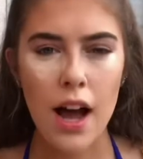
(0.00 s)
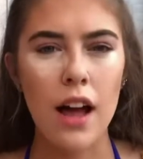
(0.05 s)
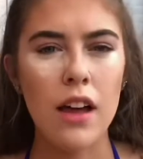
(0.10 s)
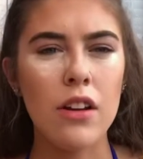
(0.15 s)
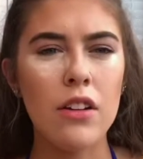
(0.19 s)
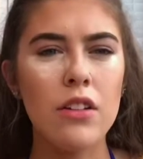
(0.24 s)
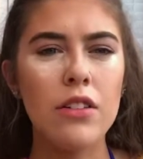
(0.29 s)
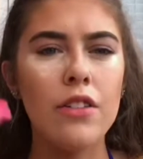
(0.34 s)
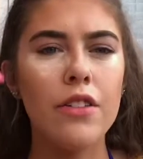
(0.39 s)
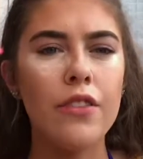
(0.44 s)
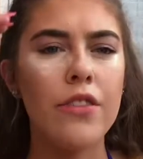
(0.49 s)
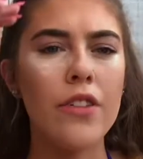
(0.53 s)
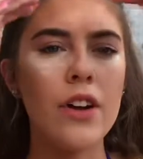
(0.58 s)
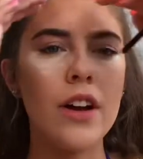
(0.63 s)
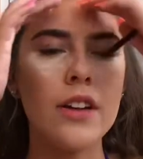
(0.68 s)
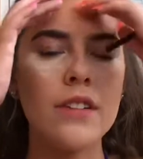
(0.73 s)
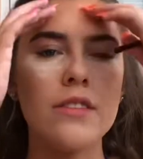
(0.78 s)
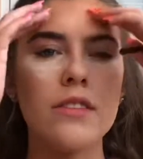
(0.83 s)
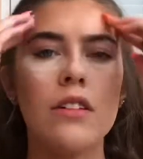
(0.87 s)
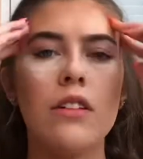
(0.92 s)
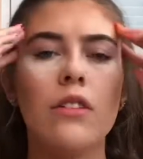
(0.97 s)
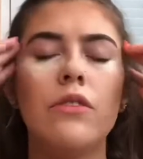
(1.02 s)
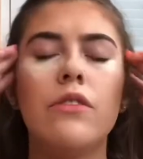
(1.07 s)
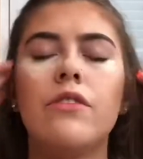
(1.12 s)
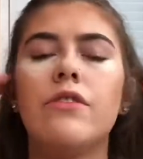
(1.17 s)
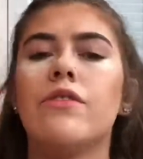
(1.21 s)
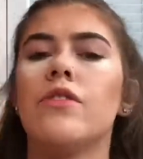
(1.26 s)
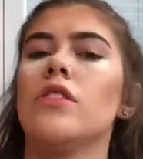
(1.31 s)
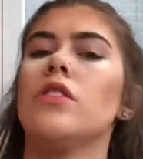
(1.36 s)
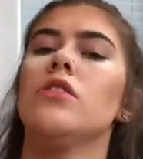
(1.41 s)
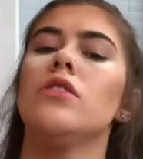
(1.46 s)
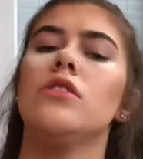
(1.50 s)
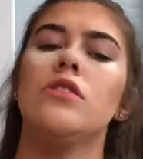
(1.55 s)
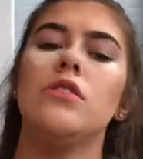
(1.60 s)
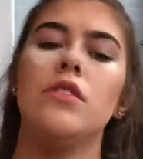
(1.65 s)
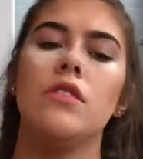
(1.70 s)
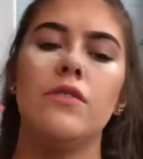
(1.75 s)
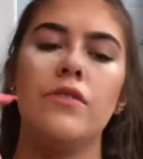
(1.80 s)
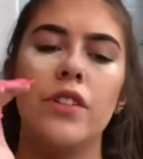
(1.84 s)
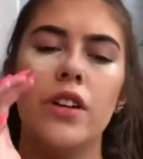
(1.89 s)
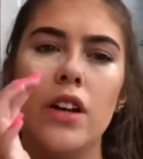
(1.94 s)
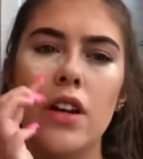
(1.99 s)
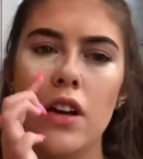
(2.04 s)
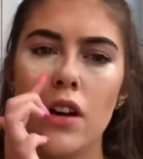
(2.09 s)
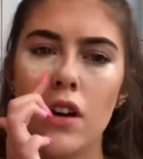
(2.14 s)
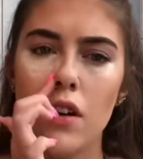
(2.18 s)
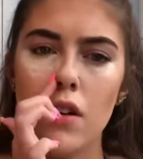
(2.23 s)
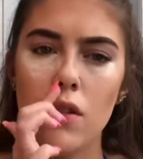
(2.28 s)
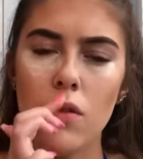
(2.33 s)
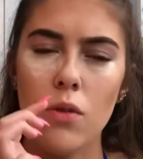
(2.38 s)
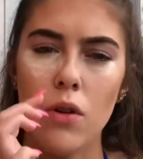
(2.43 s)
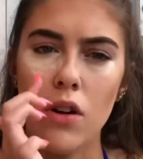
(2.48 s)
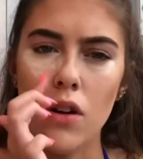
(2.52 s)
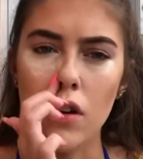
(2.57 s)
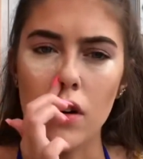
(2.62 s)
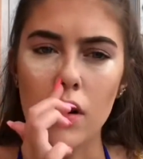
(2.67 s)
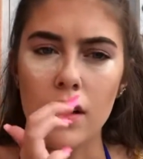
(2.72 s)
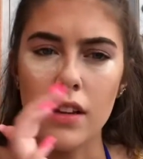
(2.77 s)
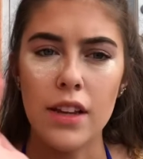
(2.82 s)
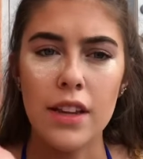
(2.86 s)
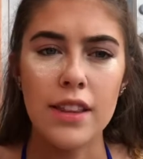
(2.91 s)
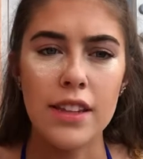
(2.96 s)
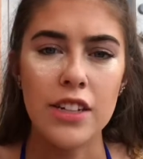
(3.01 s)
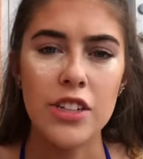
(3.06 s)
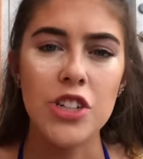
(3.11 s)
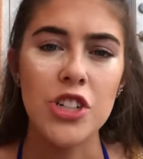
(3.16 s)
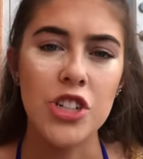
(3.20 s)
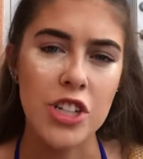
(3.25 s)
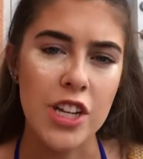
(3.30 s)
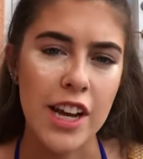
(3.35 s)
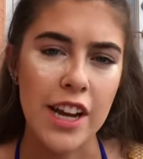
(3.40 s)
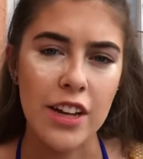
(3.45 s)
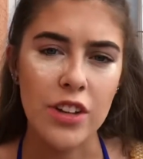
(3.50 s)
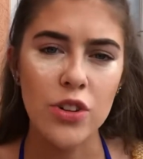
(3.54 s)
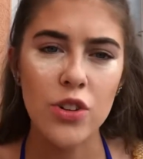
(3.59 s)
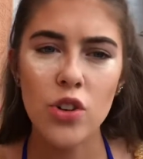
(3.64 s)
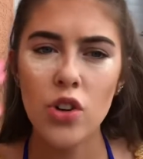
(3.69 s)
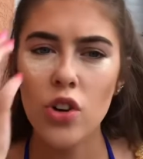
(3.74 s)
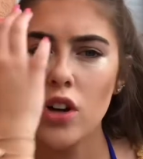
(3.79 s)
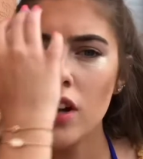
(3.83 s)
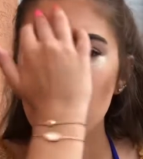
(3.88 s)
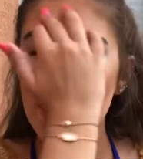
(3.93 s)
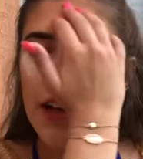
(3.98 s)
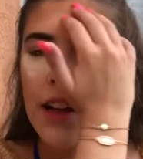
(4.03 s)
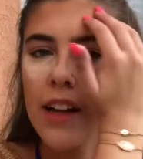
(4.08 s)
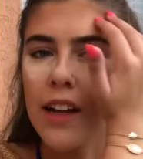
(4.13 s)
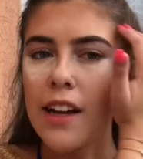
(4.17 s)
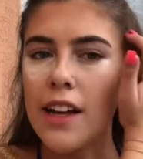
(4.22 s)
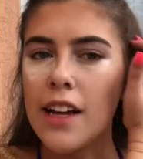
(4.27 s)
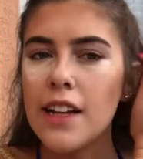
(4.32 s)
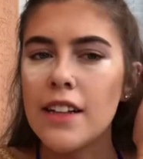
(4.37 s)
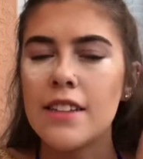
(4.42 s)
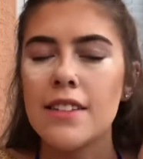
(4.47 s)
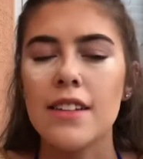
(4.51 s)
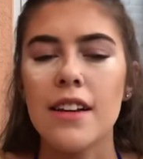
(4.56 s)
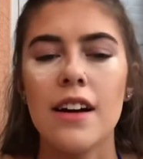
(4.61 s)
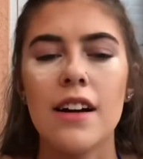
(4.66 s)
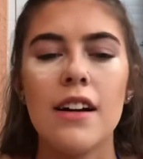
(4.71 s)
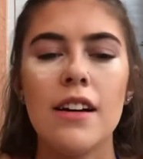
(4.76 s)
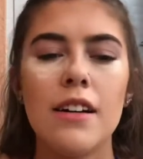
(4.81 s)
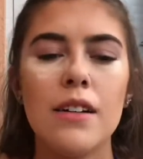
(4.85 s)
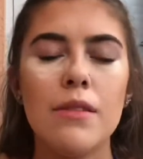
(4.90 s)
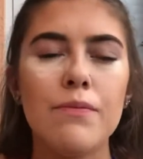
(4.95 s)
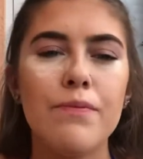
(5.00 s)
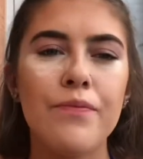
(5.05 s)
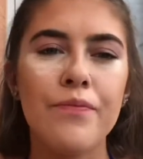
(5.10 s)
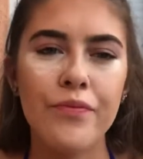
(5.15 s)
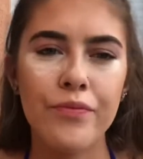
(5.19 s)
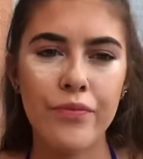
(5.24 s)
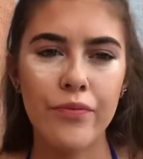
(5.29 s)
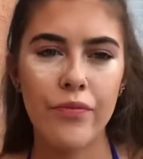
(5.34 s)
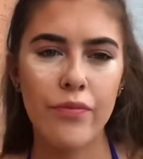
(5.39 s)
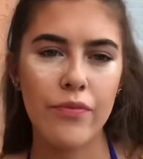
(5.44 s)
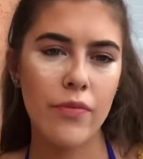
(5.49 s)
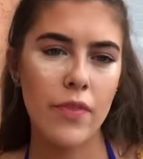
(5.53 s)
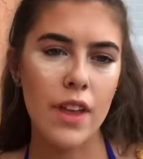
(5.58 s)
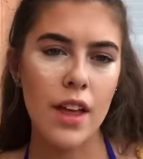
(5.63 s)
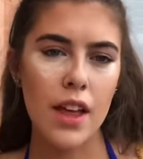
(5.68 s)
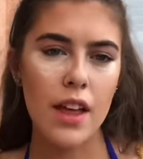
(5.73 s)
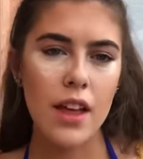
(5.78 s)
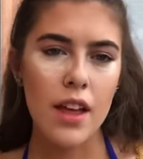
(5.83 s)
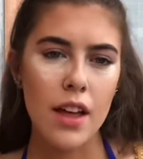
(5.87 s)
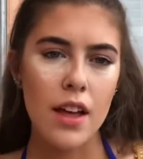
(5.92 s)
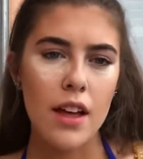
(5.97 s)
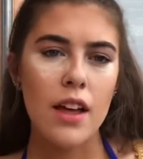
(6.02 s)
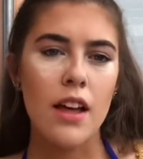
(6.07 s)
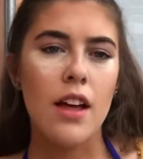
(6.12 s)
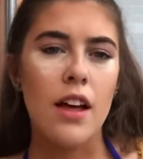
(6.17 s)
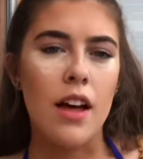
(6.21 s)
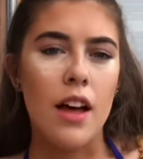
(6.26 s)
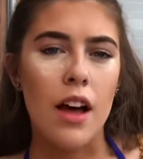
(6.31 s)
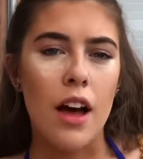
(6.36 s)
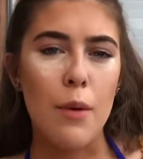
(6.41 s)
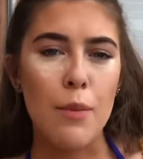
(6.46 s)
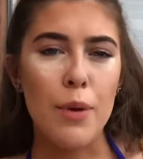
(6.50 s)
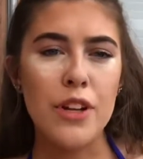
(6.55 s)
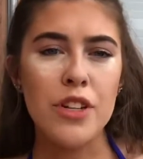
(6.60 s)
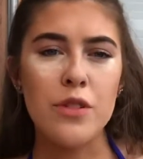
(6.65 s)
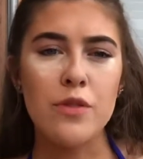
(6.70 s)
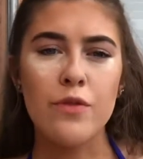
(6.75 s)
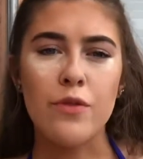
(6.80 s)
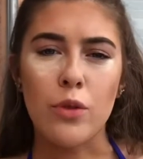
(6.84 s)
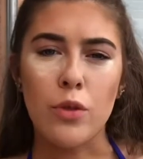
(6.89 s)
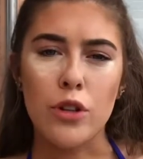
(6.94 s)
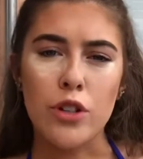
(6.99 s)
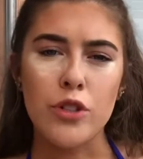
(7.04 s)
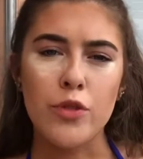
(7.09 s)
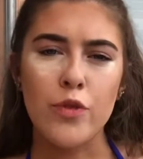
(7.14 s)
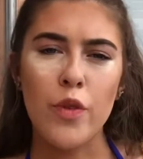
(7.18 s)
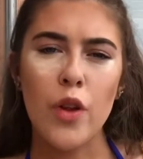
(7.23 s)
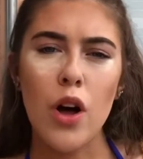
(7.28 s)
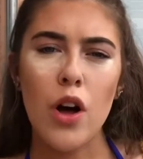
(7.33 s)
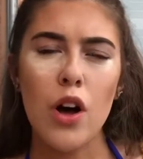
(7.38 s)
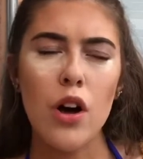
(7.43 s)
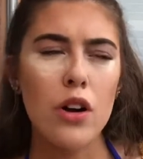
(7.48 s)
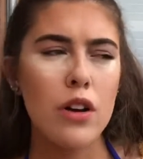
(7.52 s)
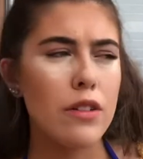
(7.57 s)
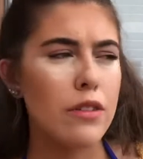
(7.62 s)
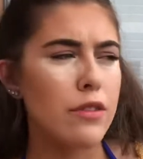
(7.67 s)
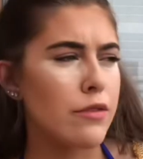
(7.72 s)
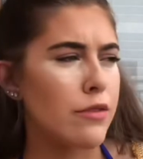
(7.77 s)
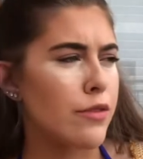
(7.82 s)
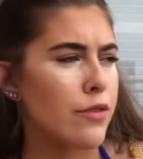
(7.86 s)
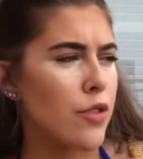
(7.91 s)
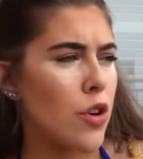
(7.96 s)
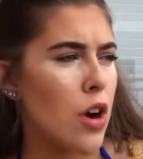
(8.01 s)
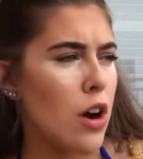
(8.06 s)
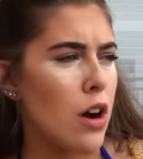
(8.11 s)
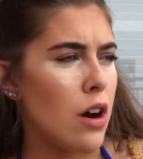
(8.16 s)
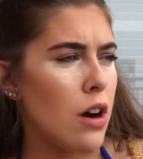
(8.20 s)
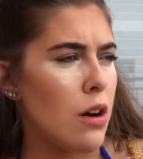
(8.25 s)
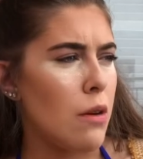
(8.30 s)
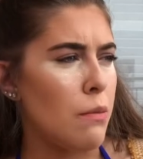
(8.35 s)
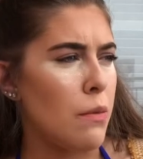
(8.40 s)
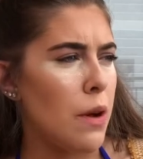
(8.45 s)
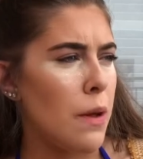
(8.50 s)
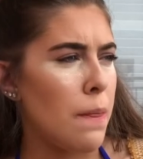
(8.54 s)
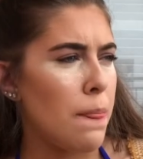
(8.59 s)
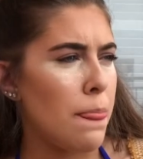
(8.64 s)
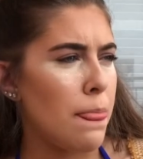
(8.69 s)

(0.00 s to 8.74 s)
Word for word: I don't know if you guys know the first video on this channel. It's um, a Pigeon Forge vlog from